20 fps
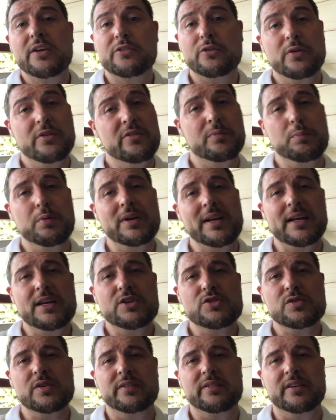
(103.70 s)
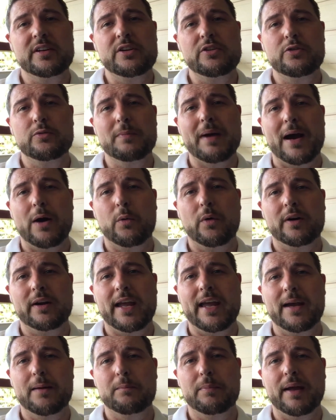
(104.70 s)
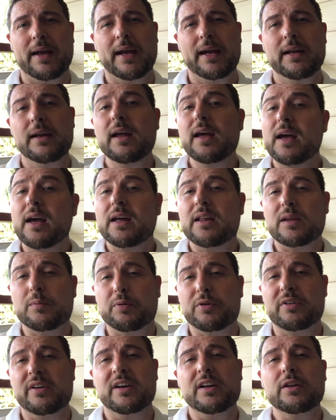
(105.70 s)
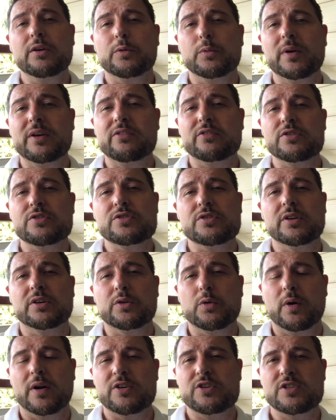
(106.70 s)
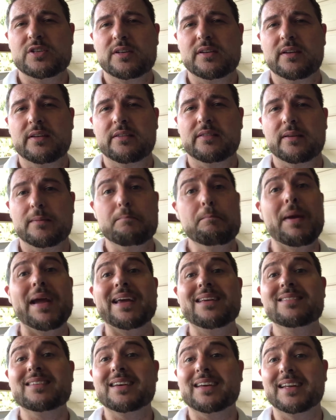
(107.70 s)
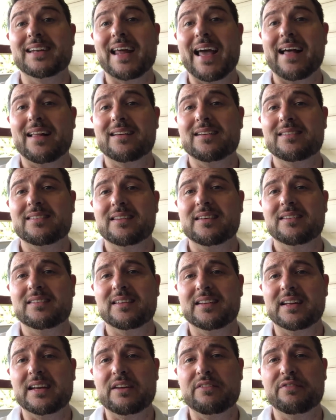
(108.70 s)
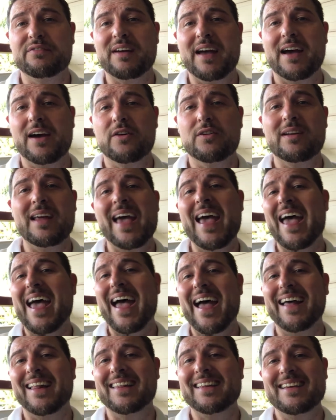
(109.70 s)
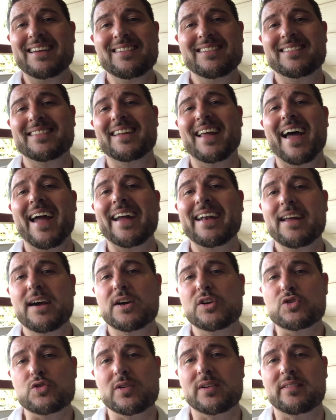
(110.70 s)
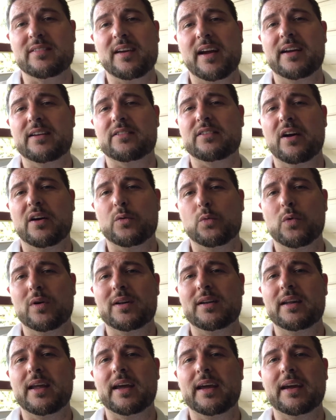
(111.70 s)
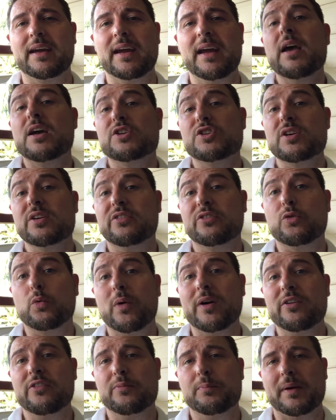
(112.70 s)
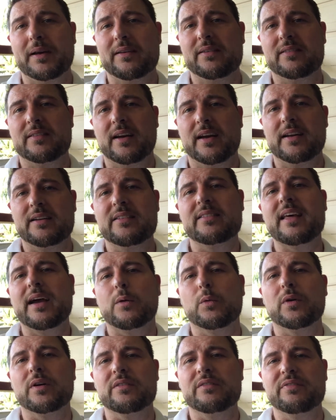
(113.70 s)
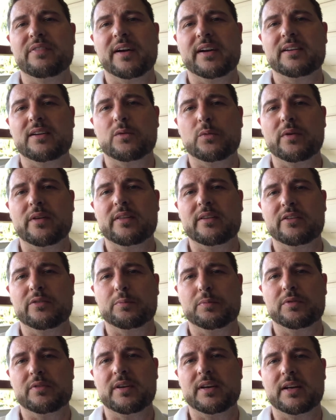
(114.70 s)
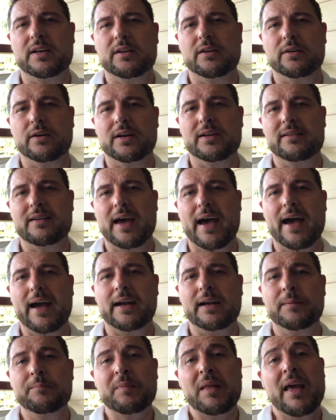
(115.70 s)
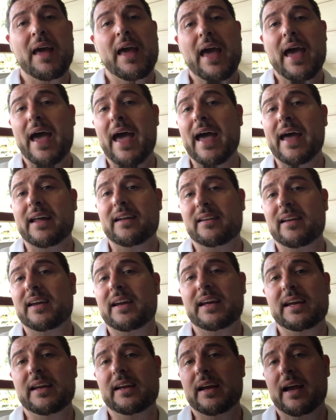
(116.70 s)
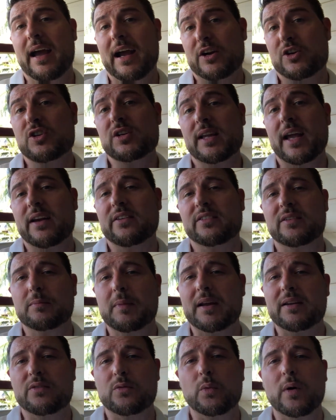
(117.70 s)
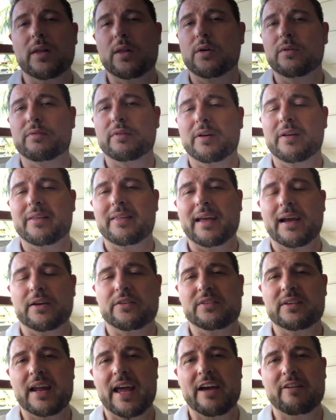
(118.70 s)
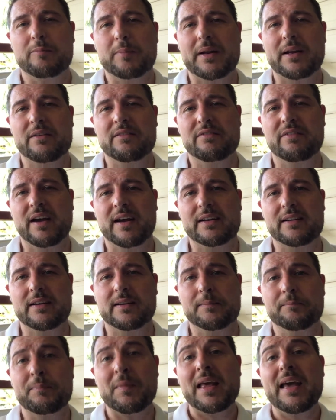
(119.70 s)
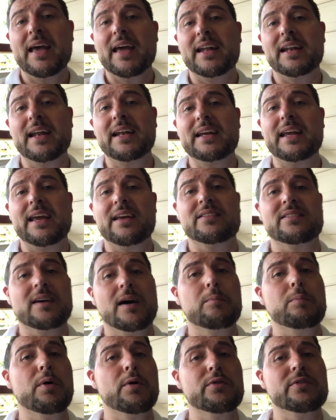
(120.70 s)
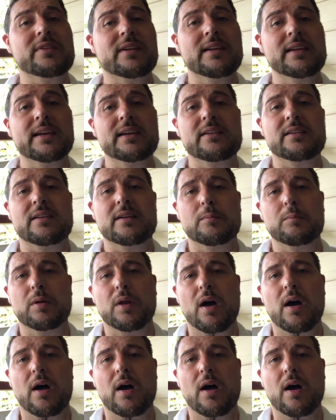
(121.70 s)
So it's pretty interesting interesting new malware campaign. The particular researcher in question did some basic analysis and he found at least 900 sites on one day, just Squarespace sites that were infected with this particular attack. And he actually estimates well over a thousand have been infected. In any case, I'll post a link to the